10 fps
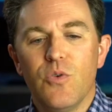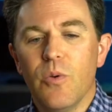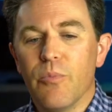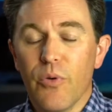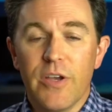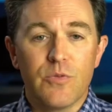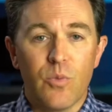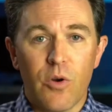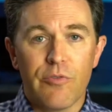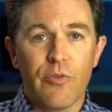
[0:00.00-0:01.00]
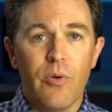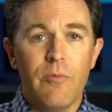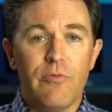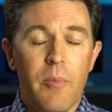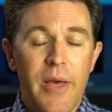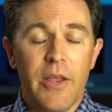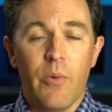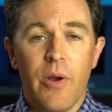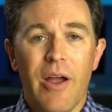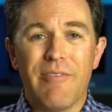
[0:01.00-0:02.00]
to embrace work from
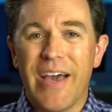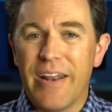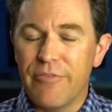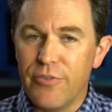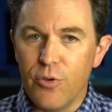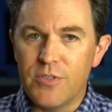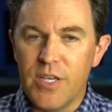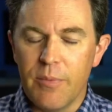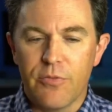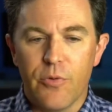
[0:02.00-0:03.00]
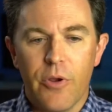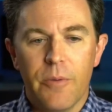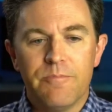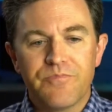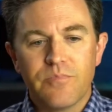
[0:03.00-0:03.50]
anywhere, I've got a few tips for you.